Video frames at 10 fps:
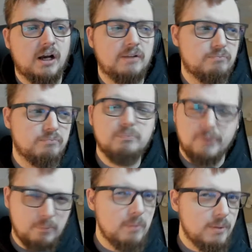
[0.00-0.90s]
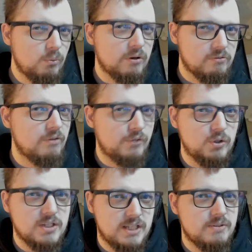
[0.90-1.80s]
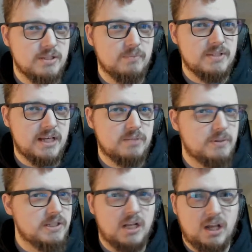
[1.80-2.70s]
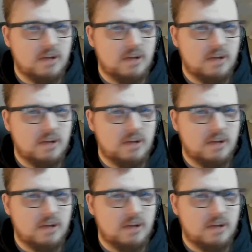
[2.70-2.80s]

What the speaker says: I probably want to review this at some stage because I love